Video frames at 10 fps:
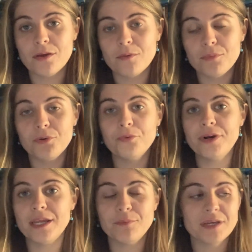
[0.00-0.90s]

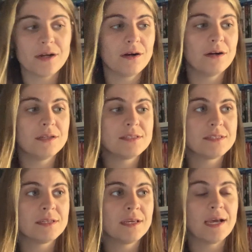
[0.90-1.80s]
Blu-ray because
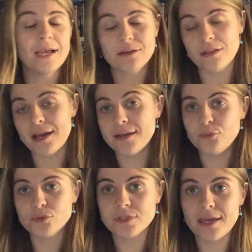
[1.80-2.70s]
I
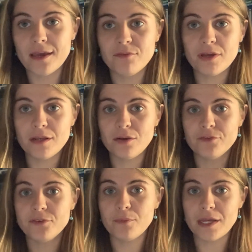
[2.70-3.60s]
don't have any of
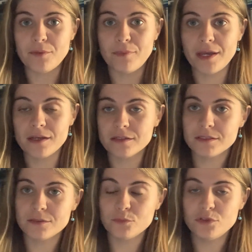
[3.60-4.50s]
the Mad
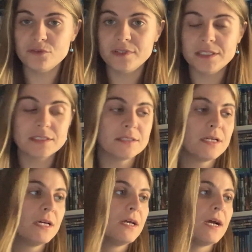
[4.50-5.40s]
Max movies.
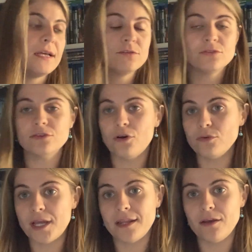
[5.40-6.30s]
I don't own
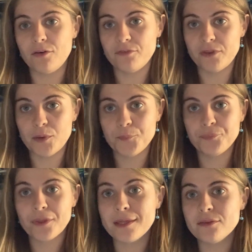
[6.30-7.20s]
any of them,
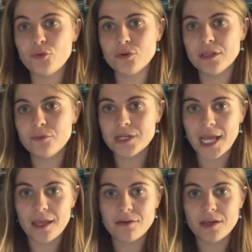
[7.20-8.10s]
and the only one
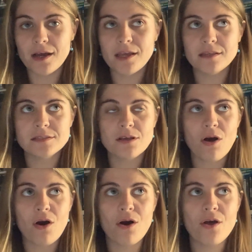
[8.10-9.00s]
I
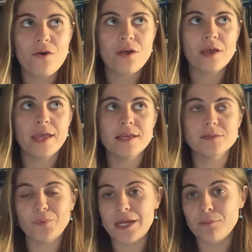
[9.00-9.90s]
saw is
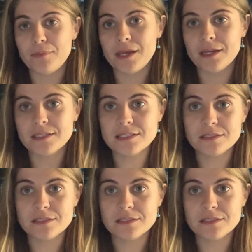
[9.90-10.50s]
Mad Max